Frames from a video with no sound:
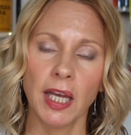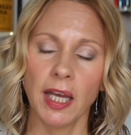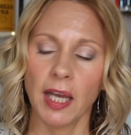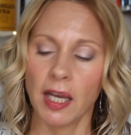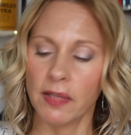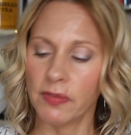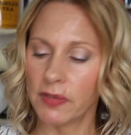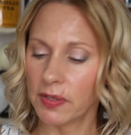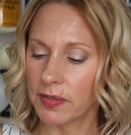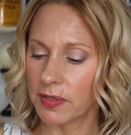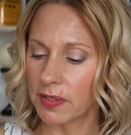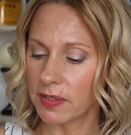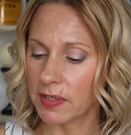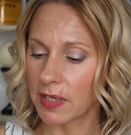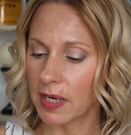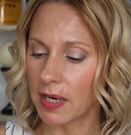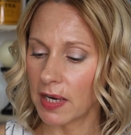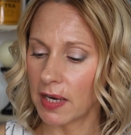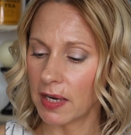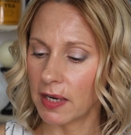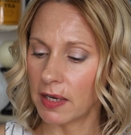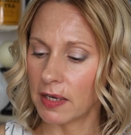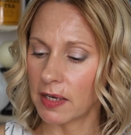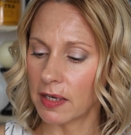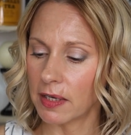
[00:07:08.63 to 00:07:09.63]
And this is
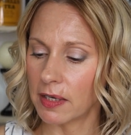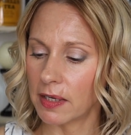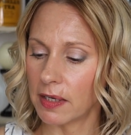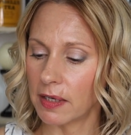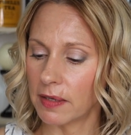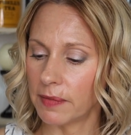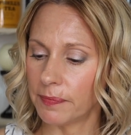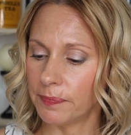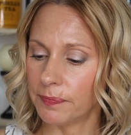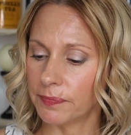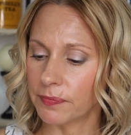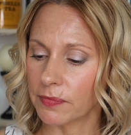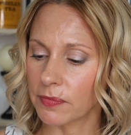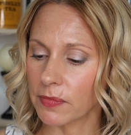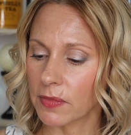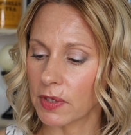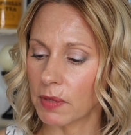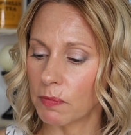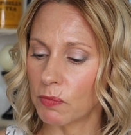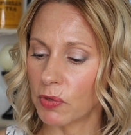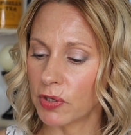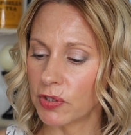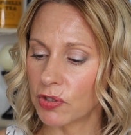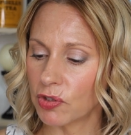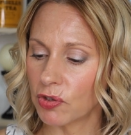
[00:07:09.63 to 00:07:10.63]
a um,
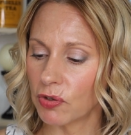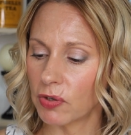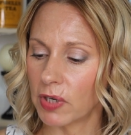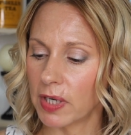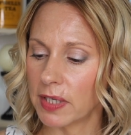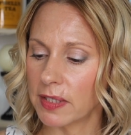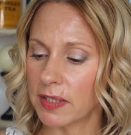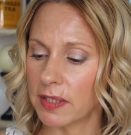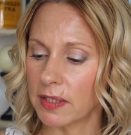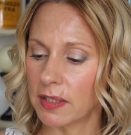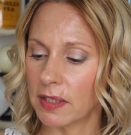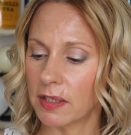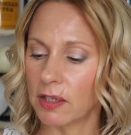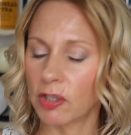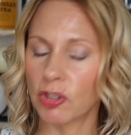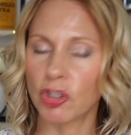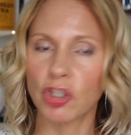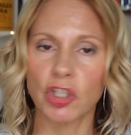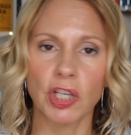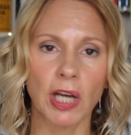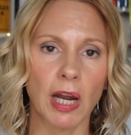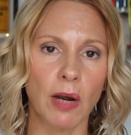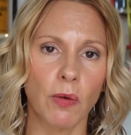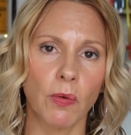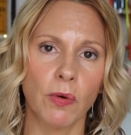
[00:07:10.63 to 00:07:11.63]
moisturizing
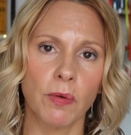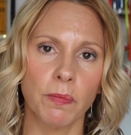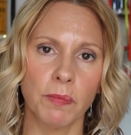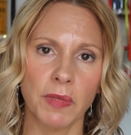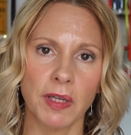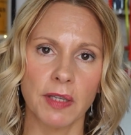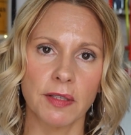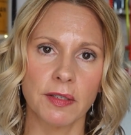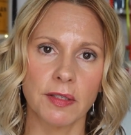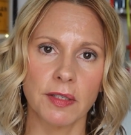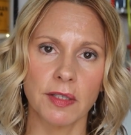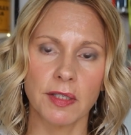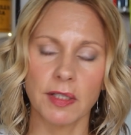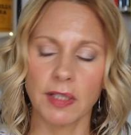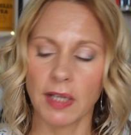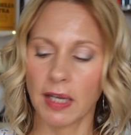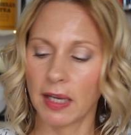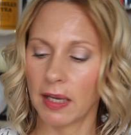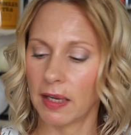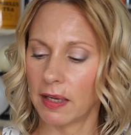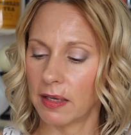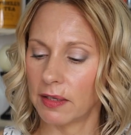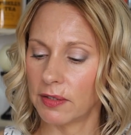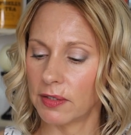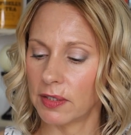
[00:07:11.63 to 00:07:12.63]
shower mist,
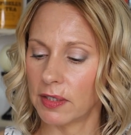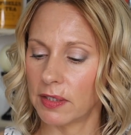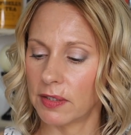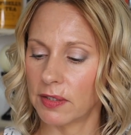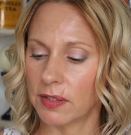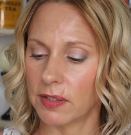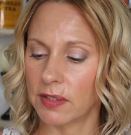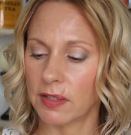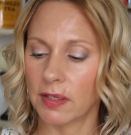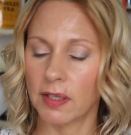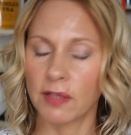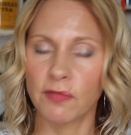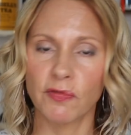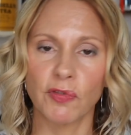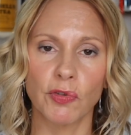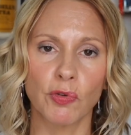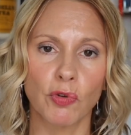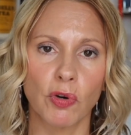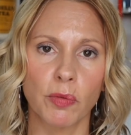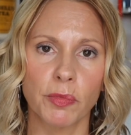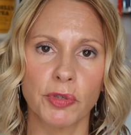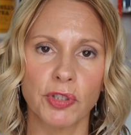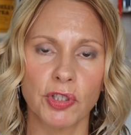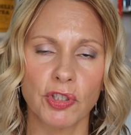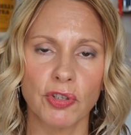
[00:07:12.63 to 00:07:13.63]
and it's designed for
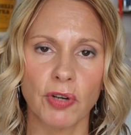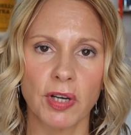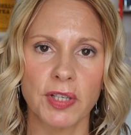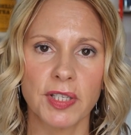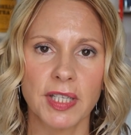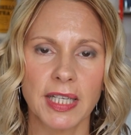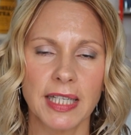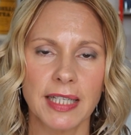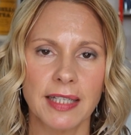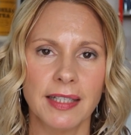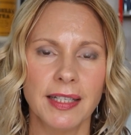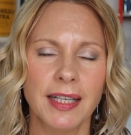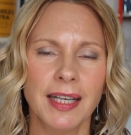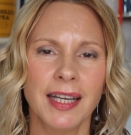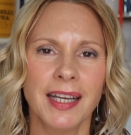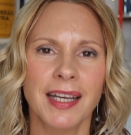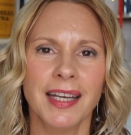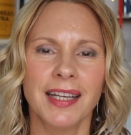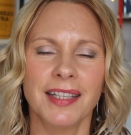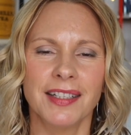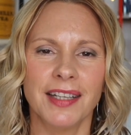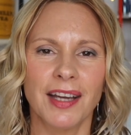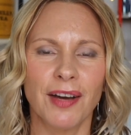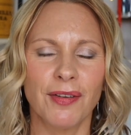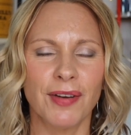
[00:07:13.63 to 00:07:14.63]
normal to dry skin.
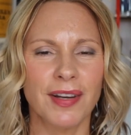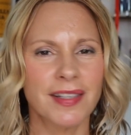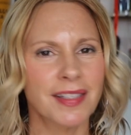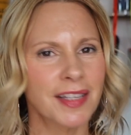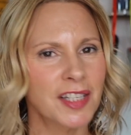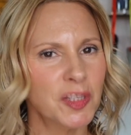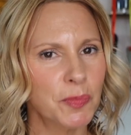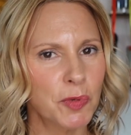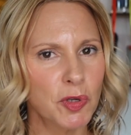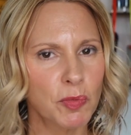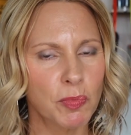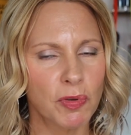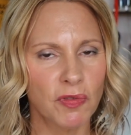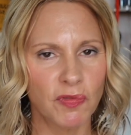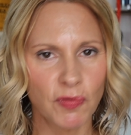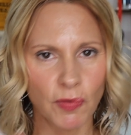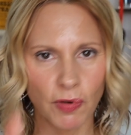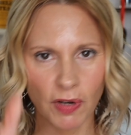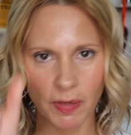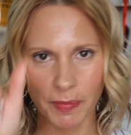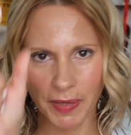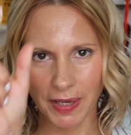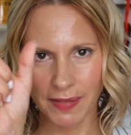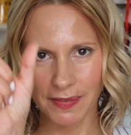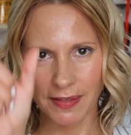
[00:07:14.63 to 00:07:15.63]
Now, as I spoke
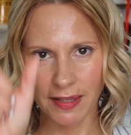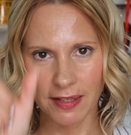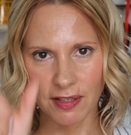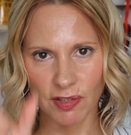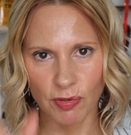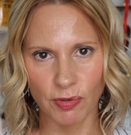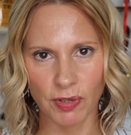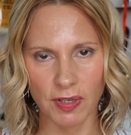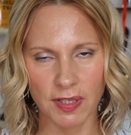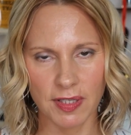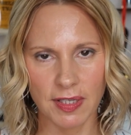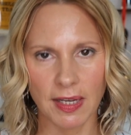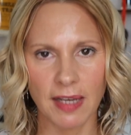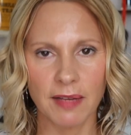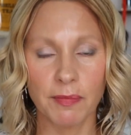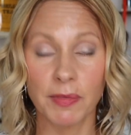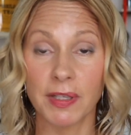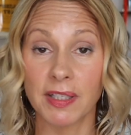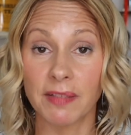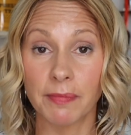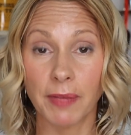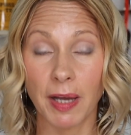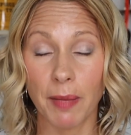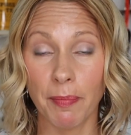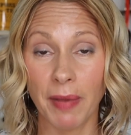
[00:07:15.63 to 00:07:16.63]
before about that sort of
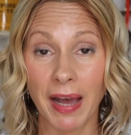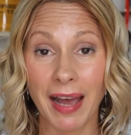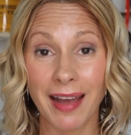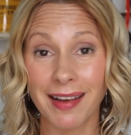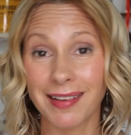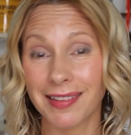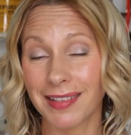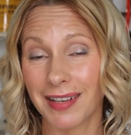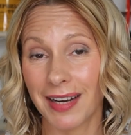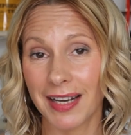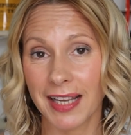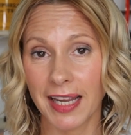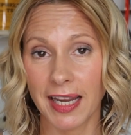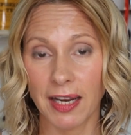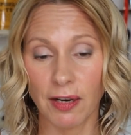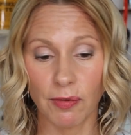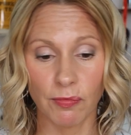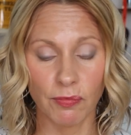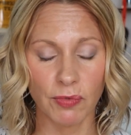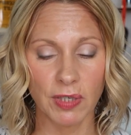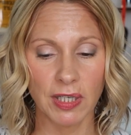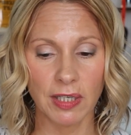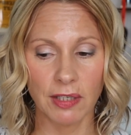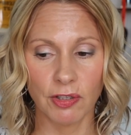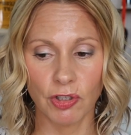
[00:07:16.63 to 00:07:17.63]
segment in my back that I can't
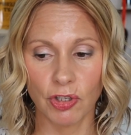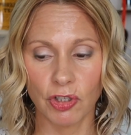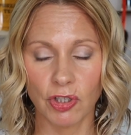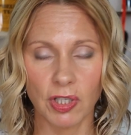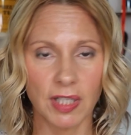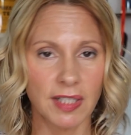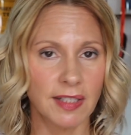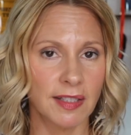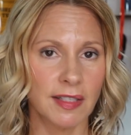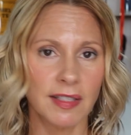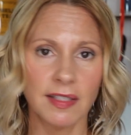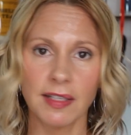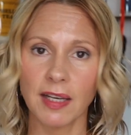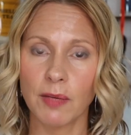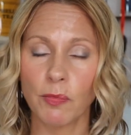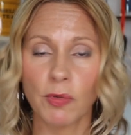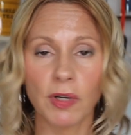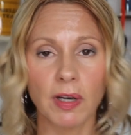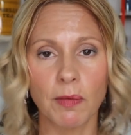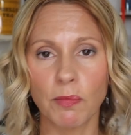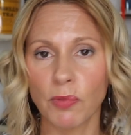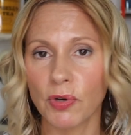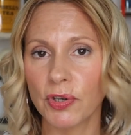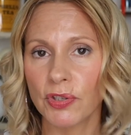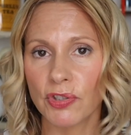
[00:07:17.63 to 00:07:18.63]
reach, it's the same when
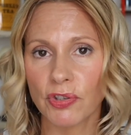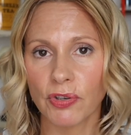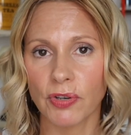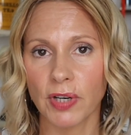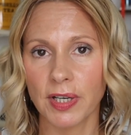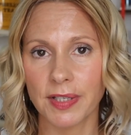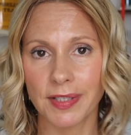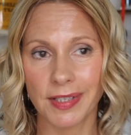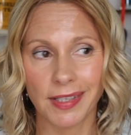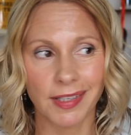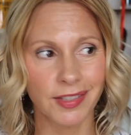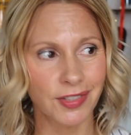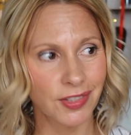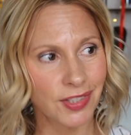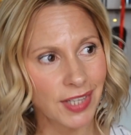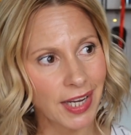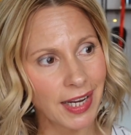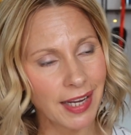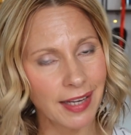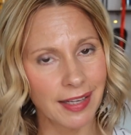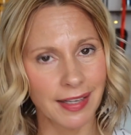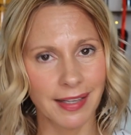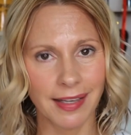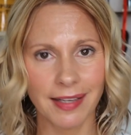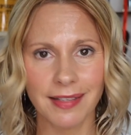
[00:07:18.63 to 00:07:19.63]
I'm moisturizing. I just
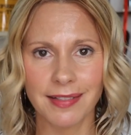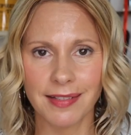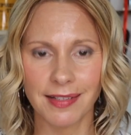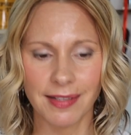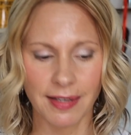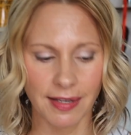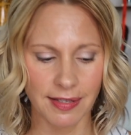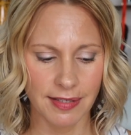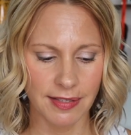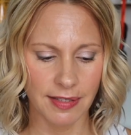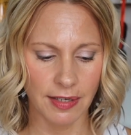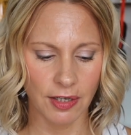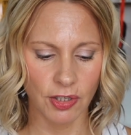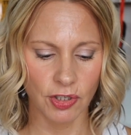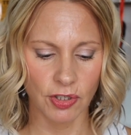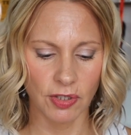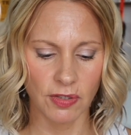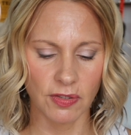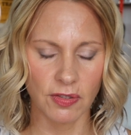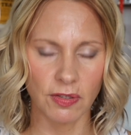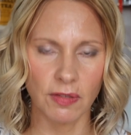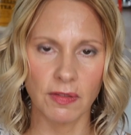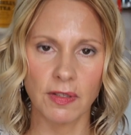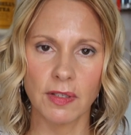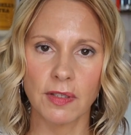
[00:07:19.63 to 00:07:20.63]
can't get to that section.
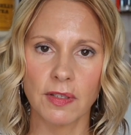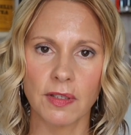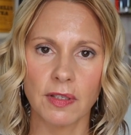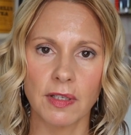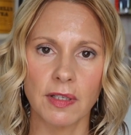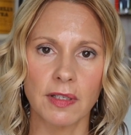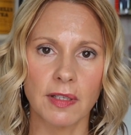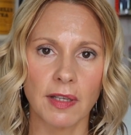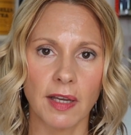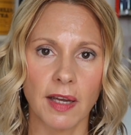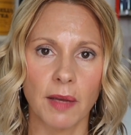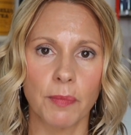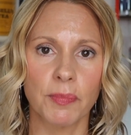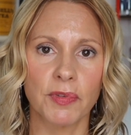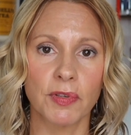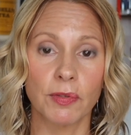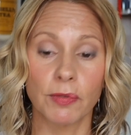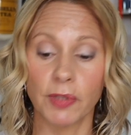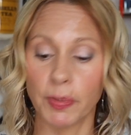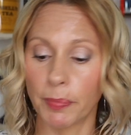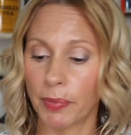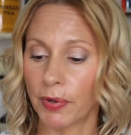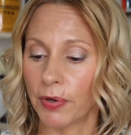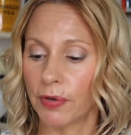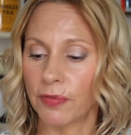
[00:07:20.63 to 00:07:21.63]
So this is
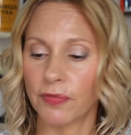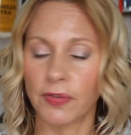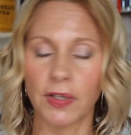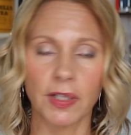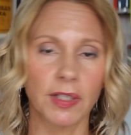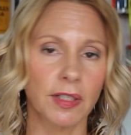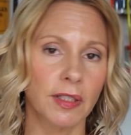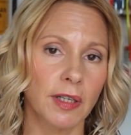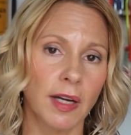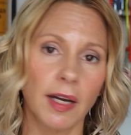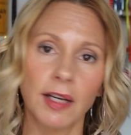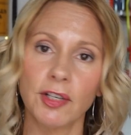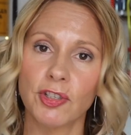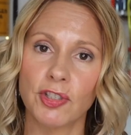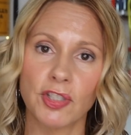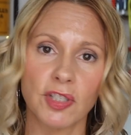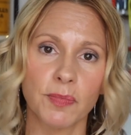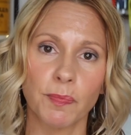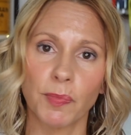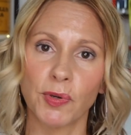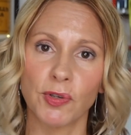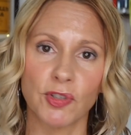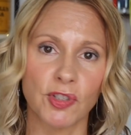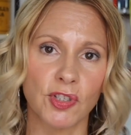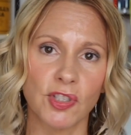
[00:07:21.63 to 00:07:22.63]
absolutely perfect. And I
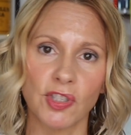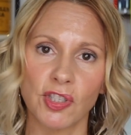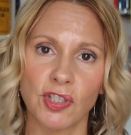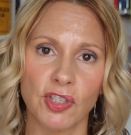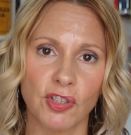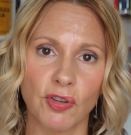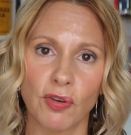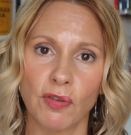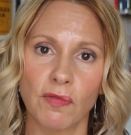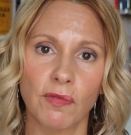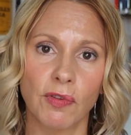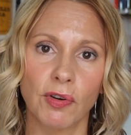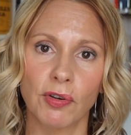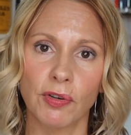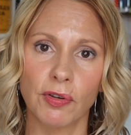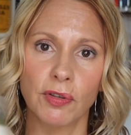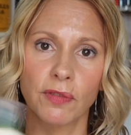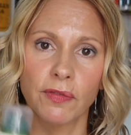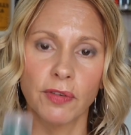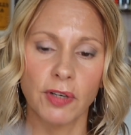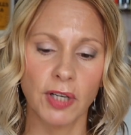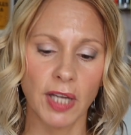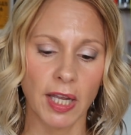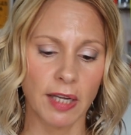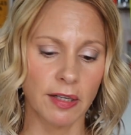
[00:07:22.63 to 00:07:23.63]
just purchased this over and
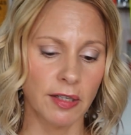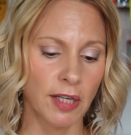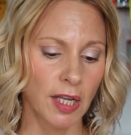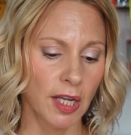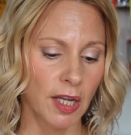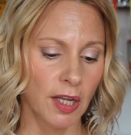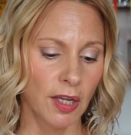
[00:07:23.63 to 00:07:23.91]
over again.